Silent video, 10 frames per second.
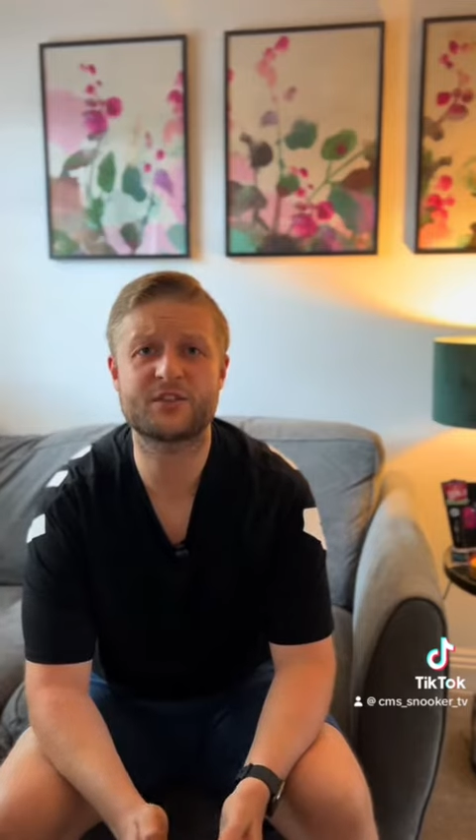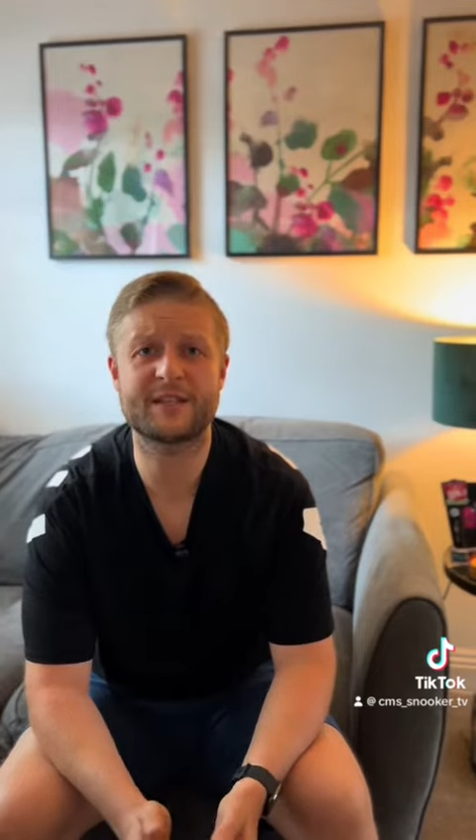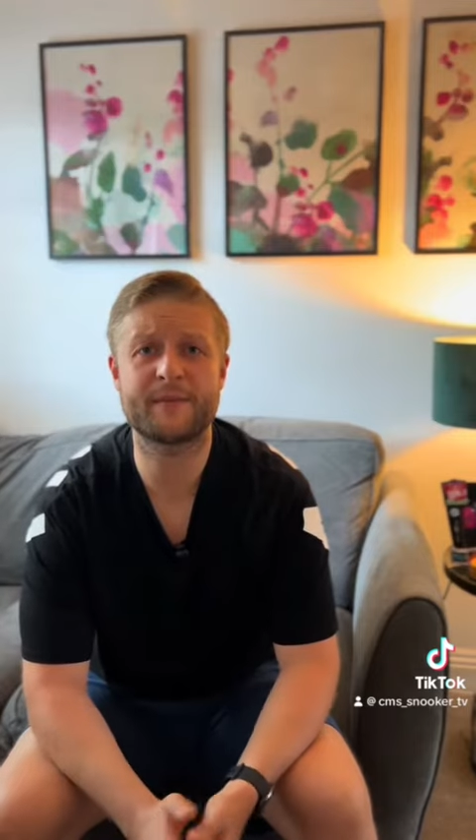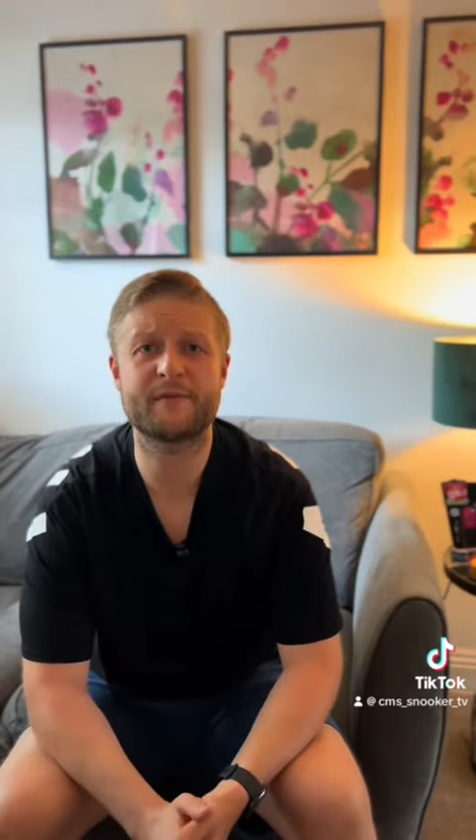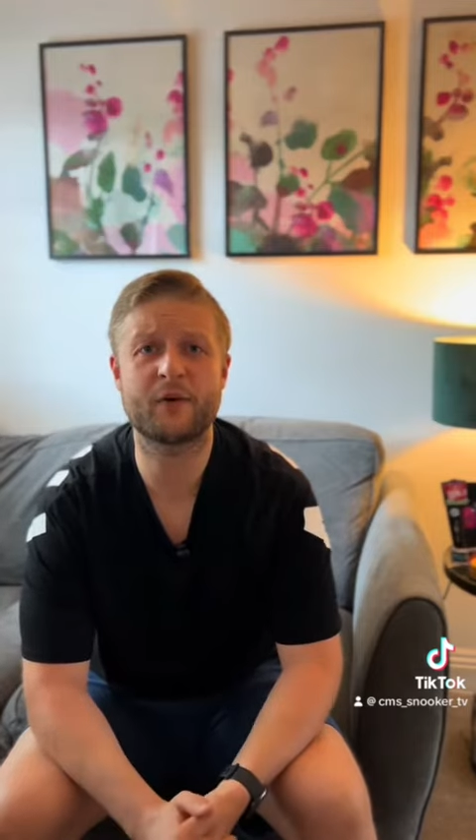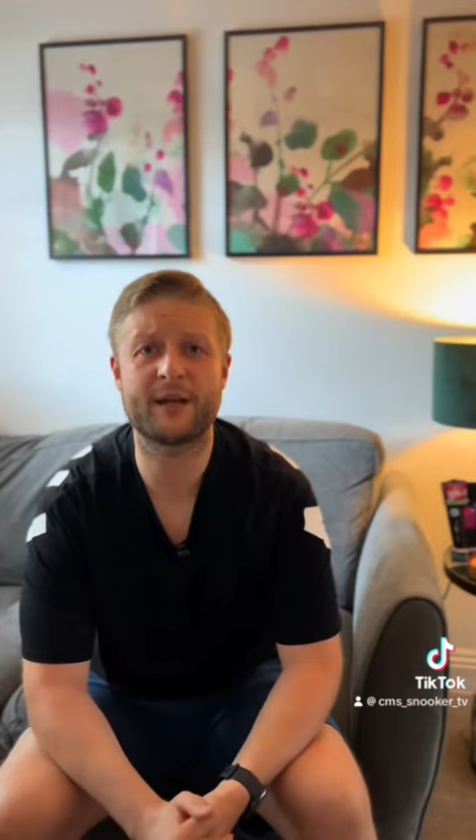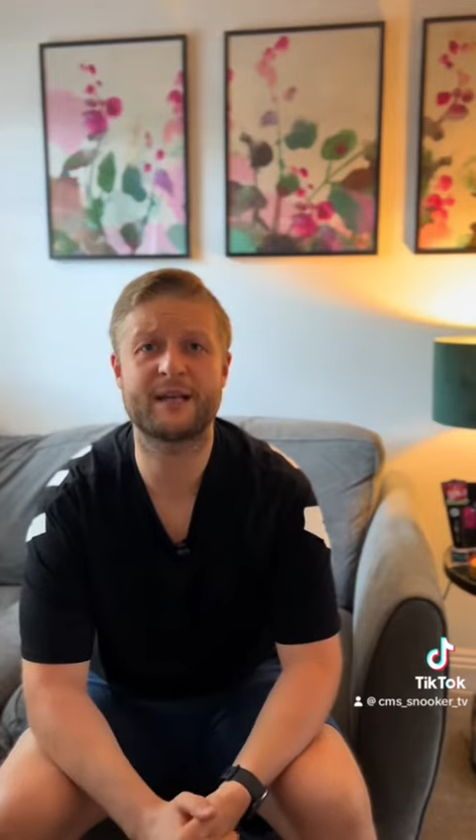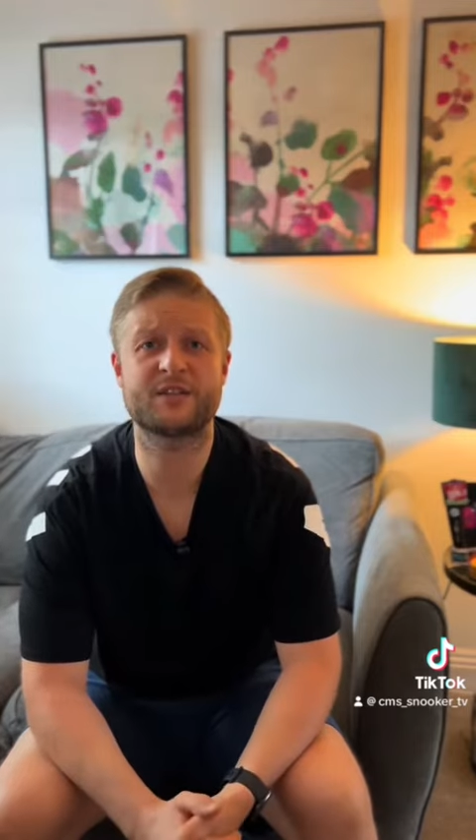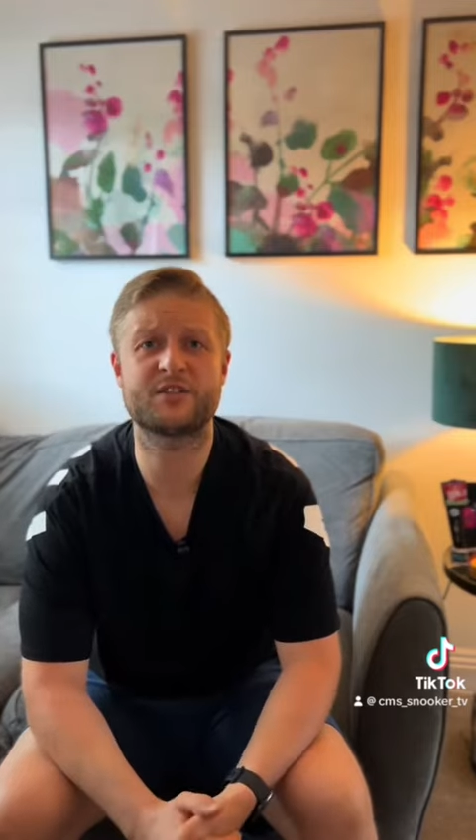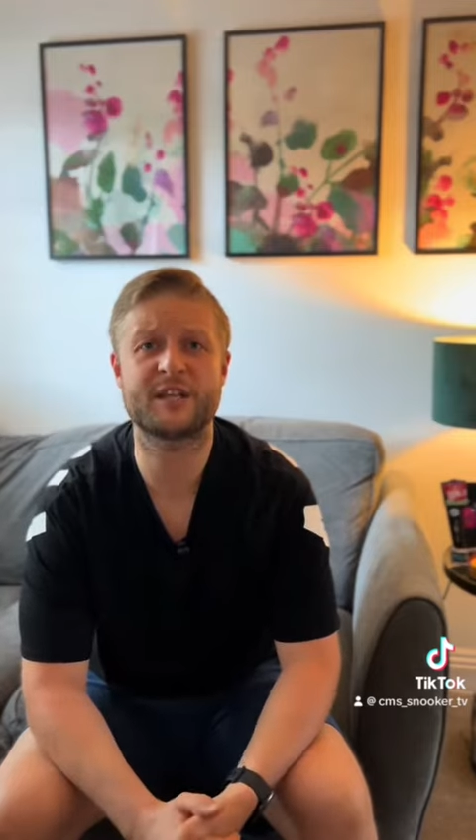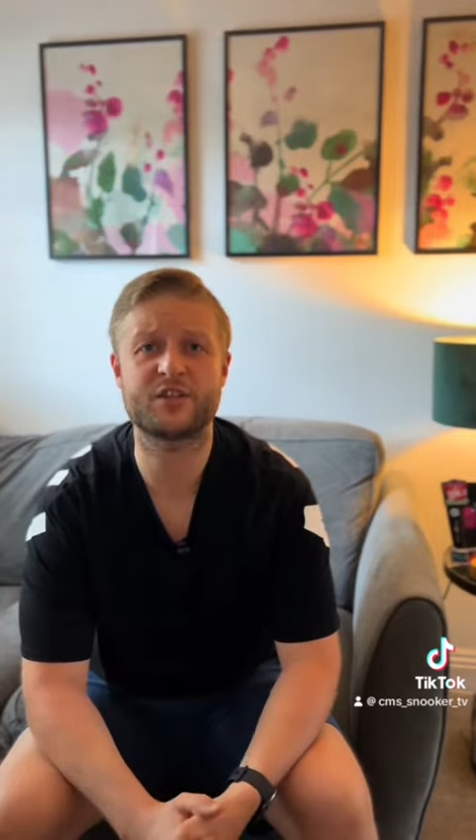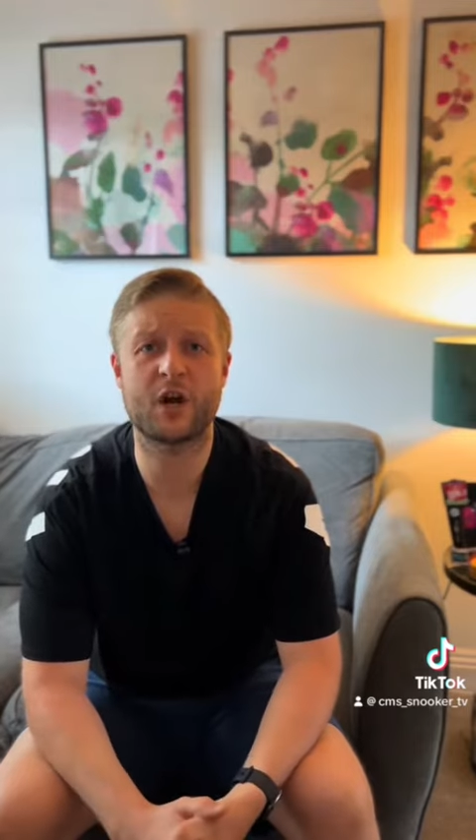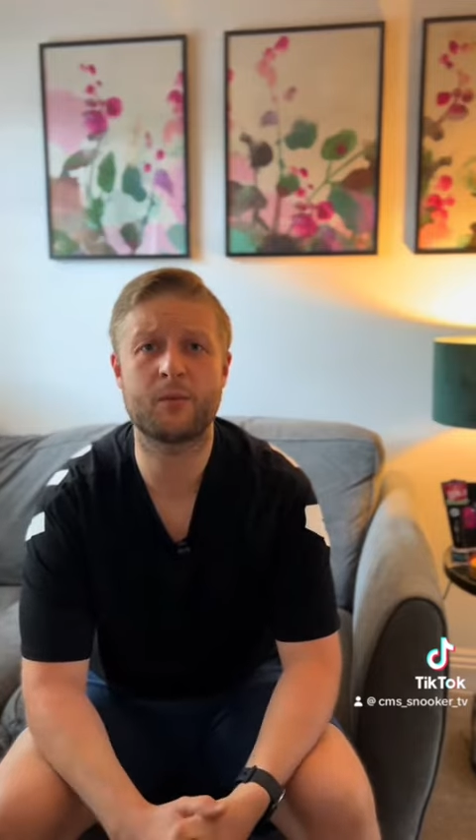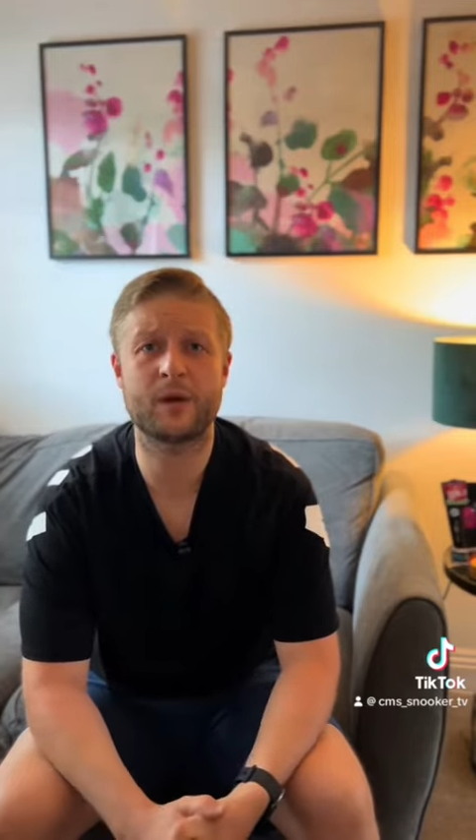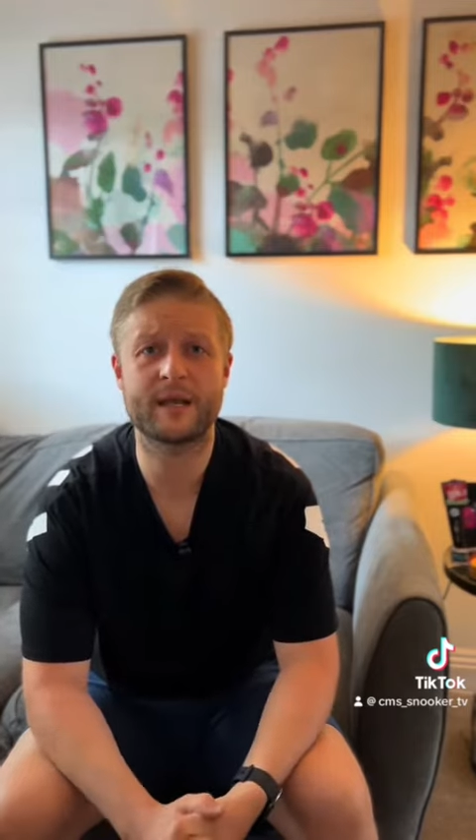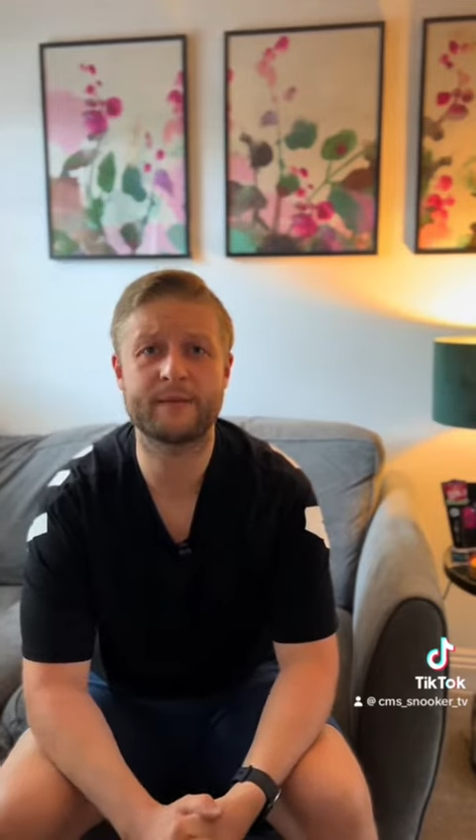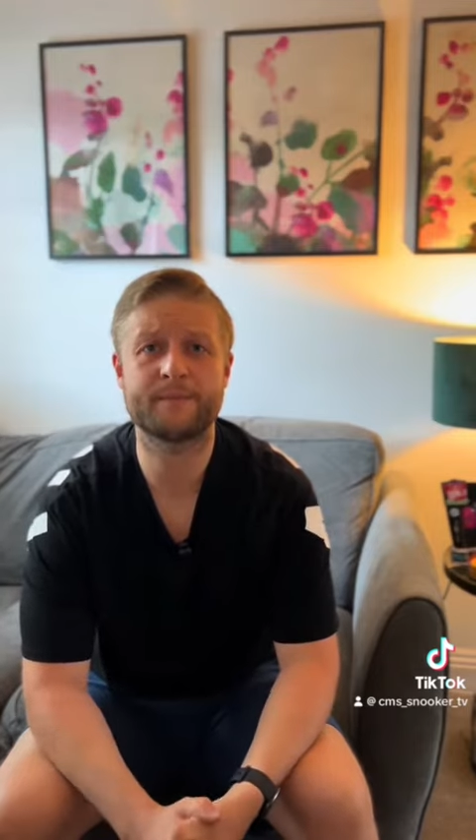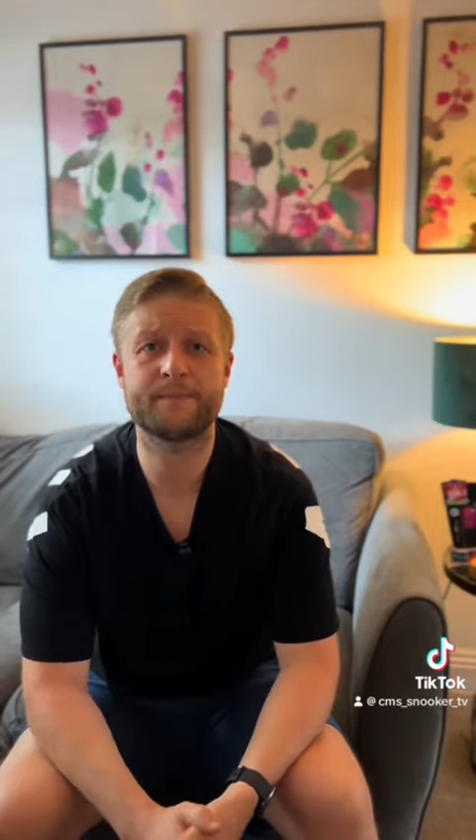semi-finalist Si Jiahui.